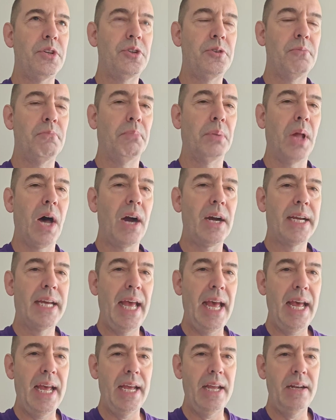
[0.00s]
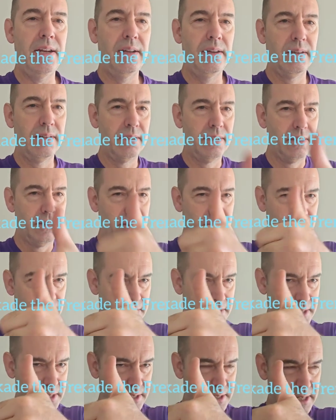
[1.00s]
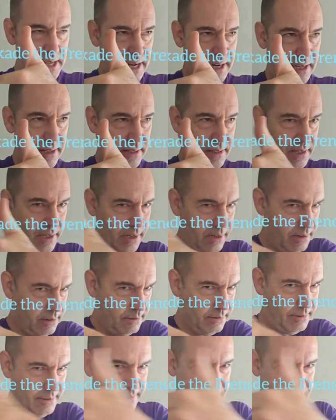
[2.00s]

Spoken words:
to blockade. This is the second thing.